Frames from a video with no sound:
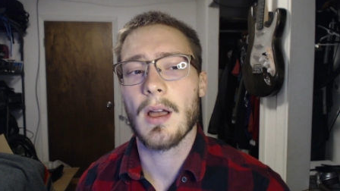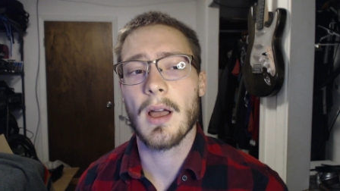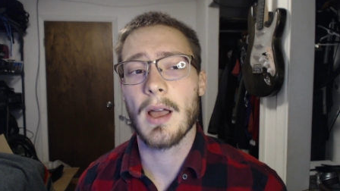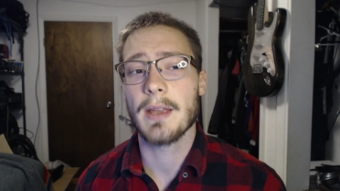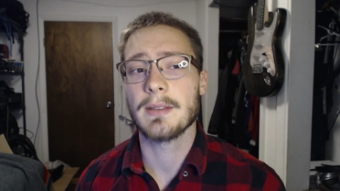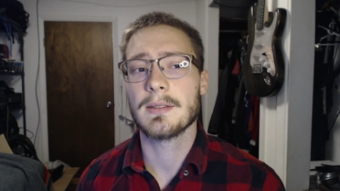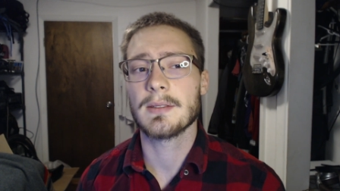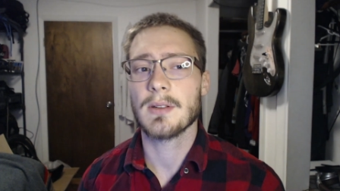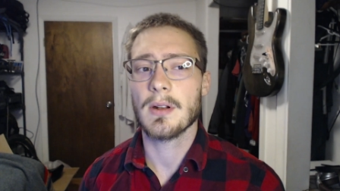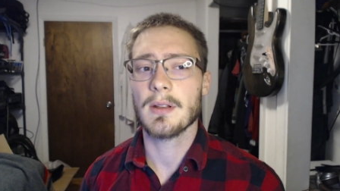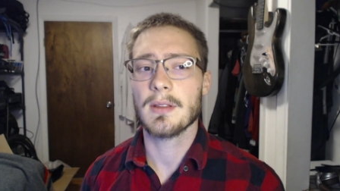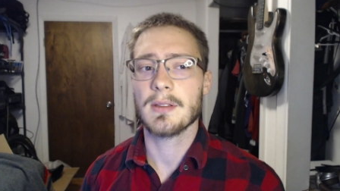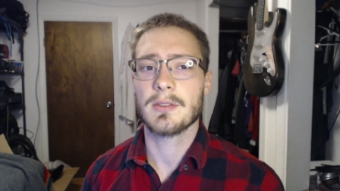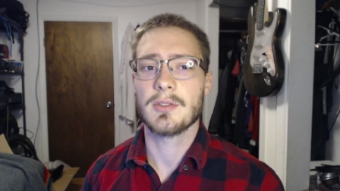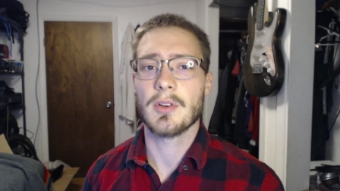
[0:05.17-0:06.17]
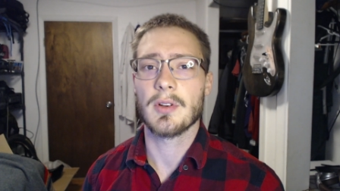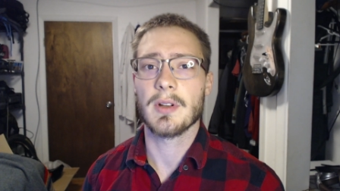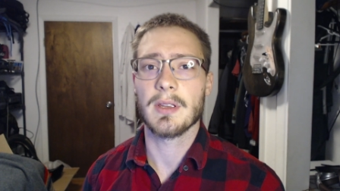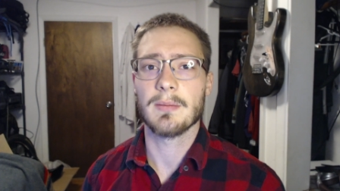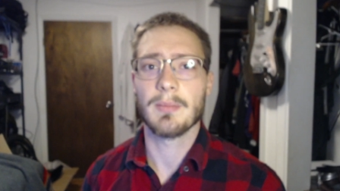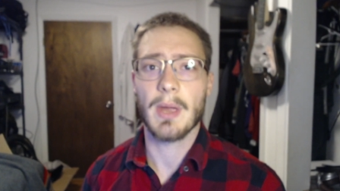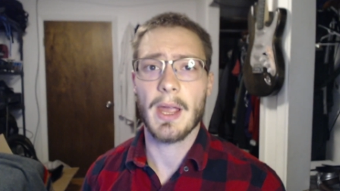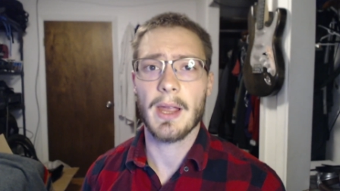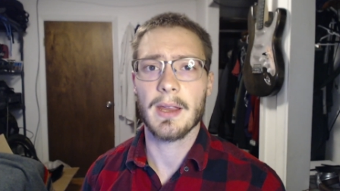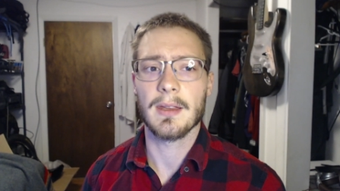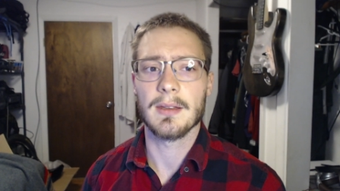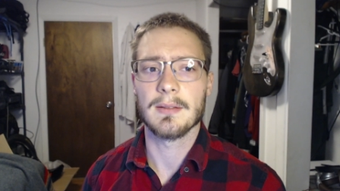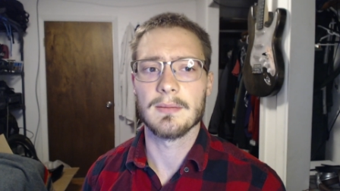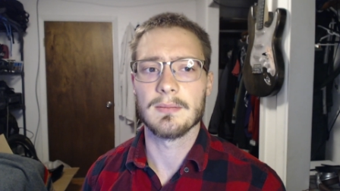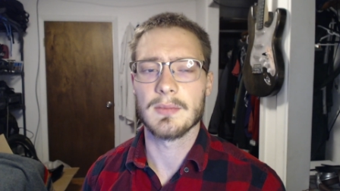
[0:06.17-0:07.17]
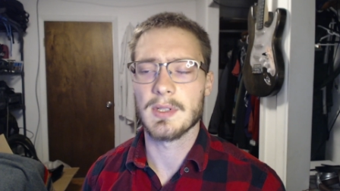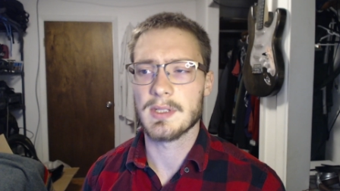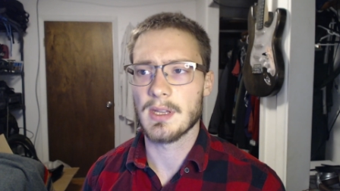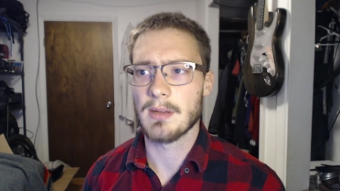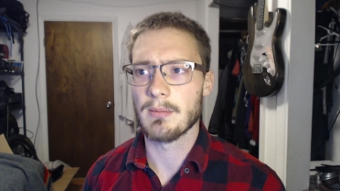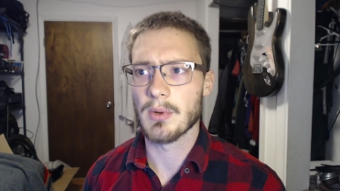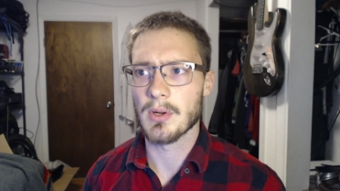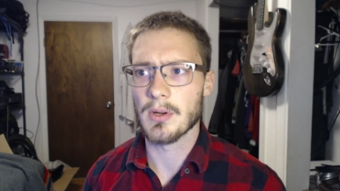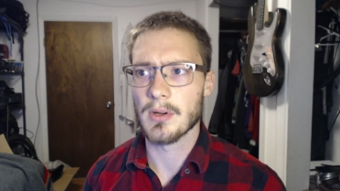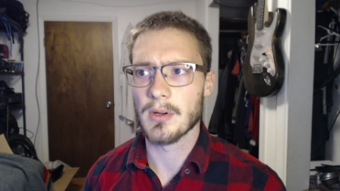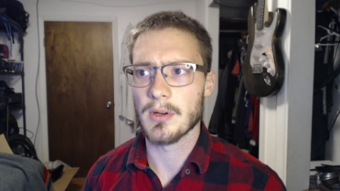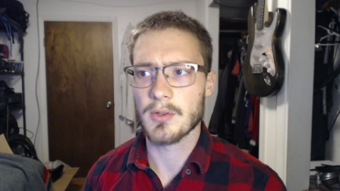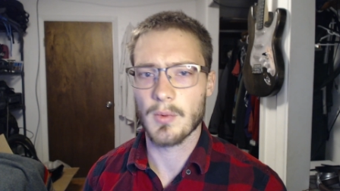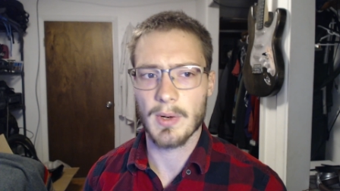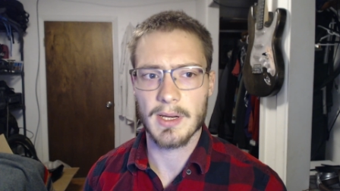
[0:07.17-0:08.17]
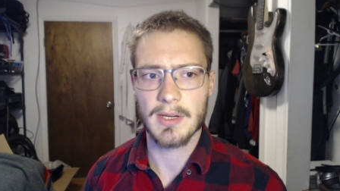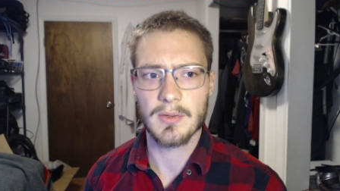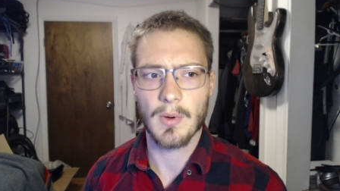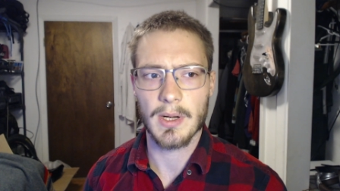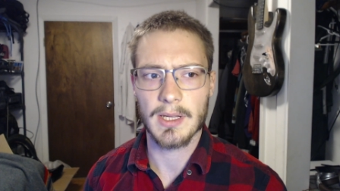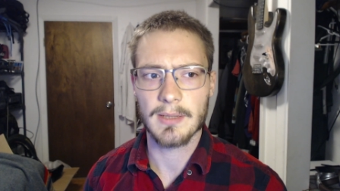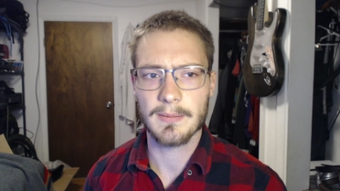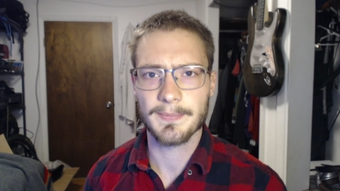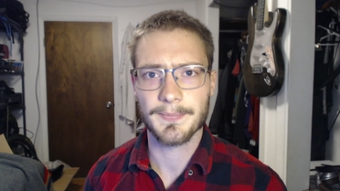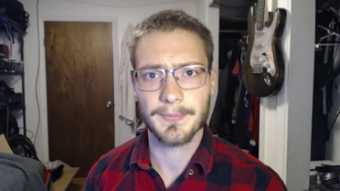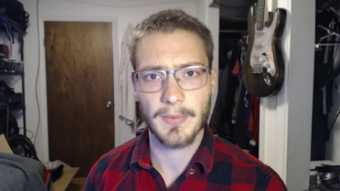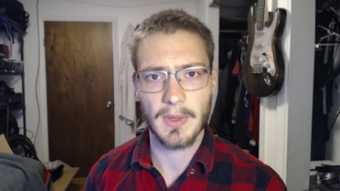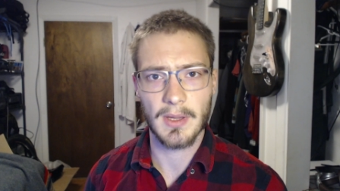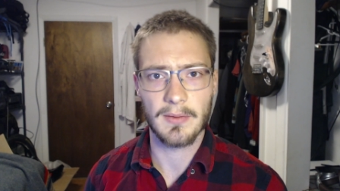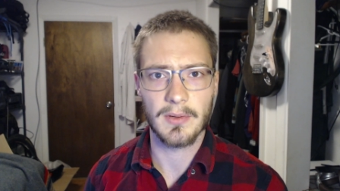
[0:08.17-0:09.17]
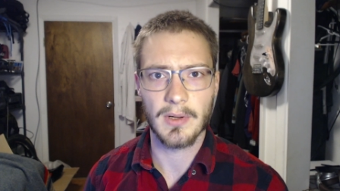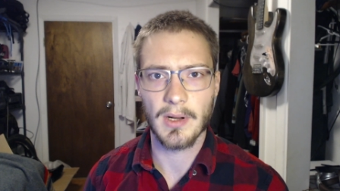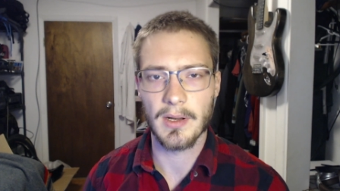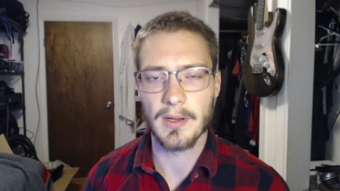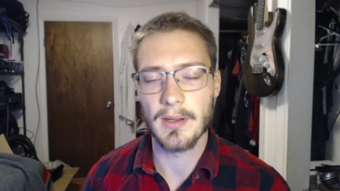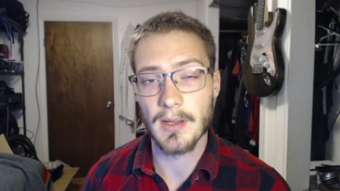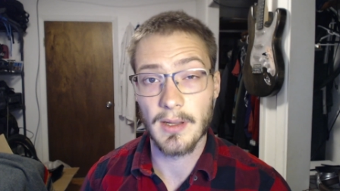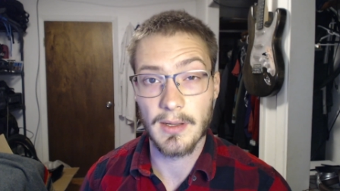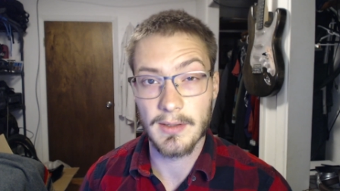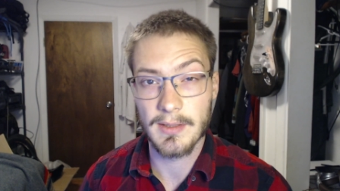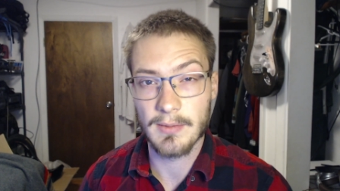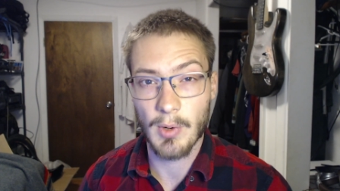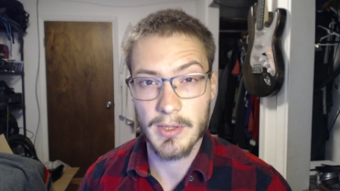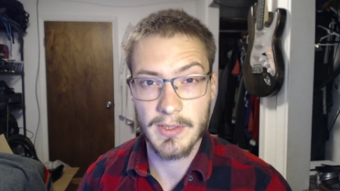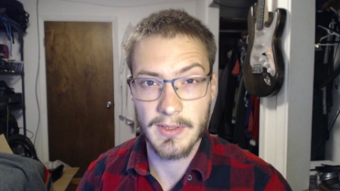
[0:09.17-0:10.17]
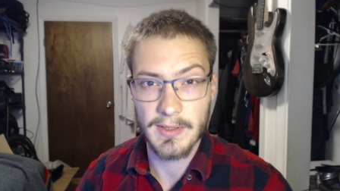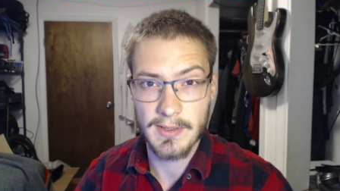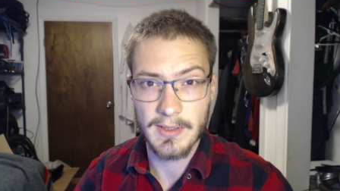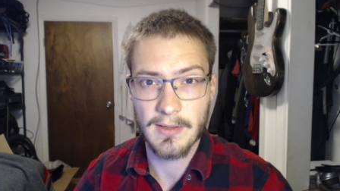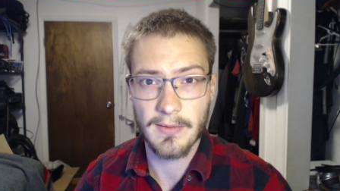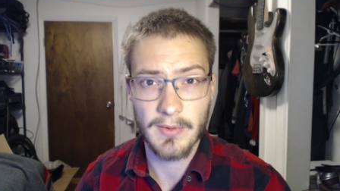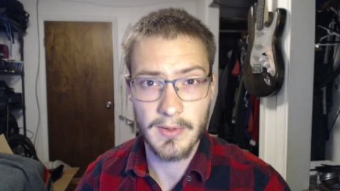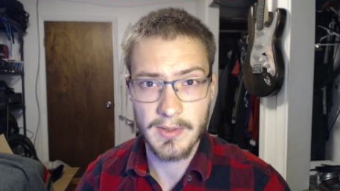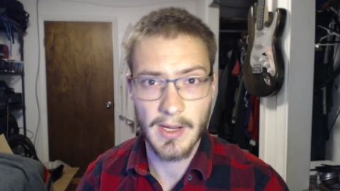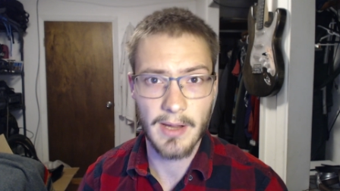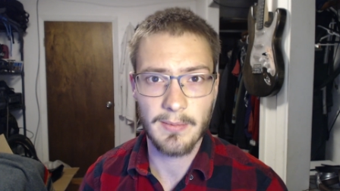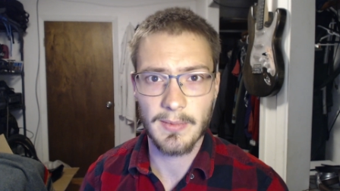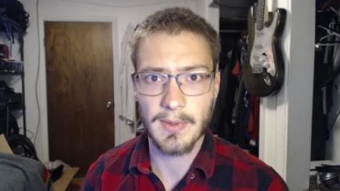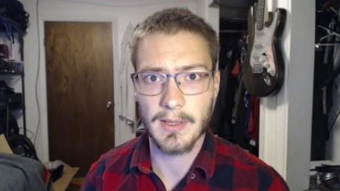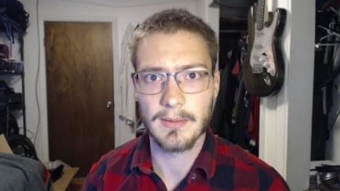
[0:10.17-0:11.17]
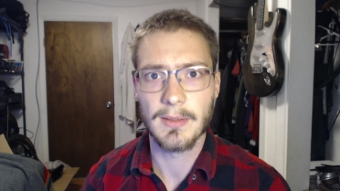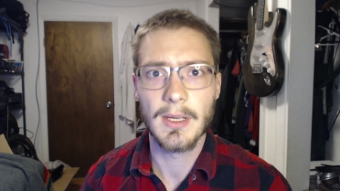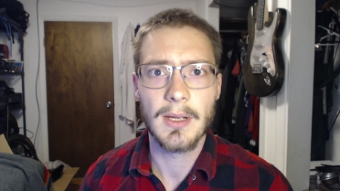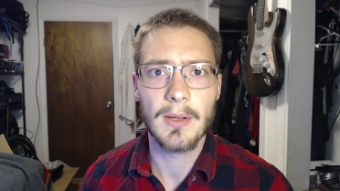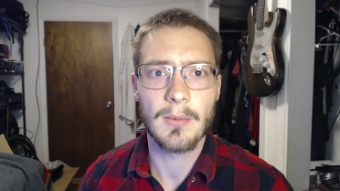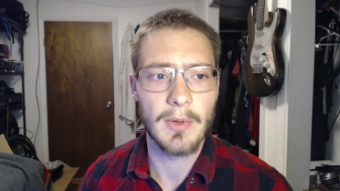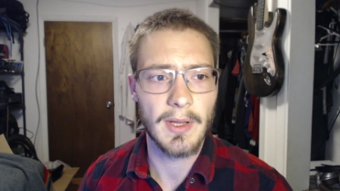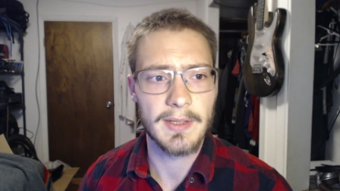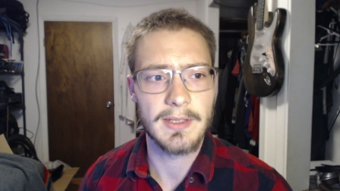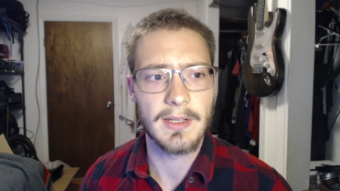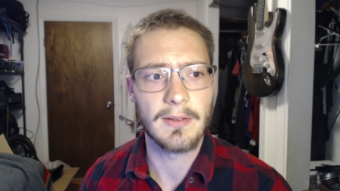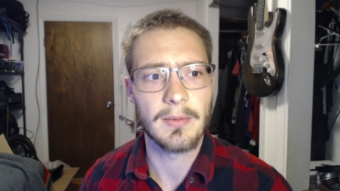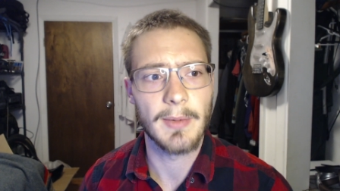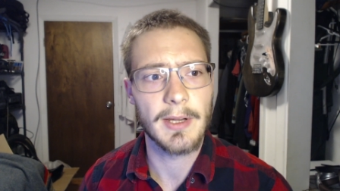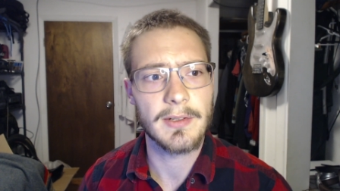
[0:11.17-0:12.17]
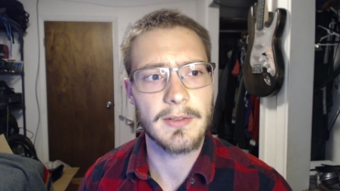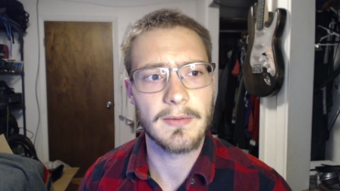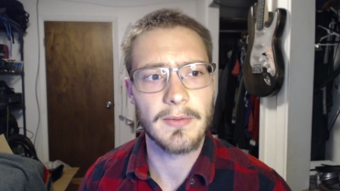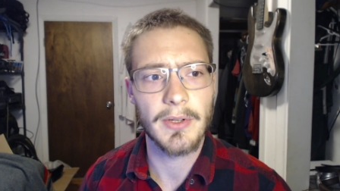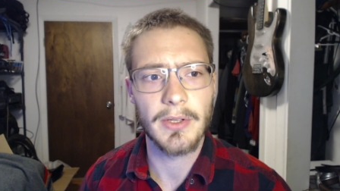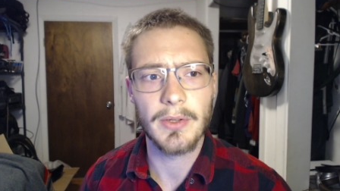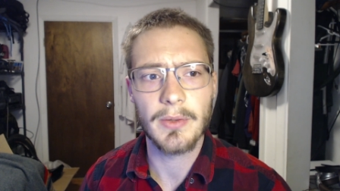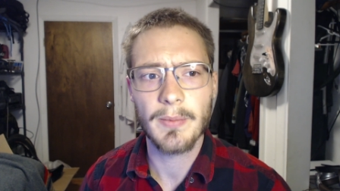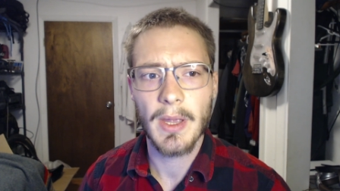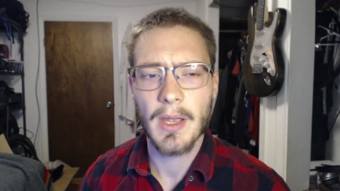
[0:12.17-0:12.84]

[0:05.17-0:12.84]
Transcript: I started this journey back in December 2020. If you're on uh, watching this at a different time, then well, that's the information for you.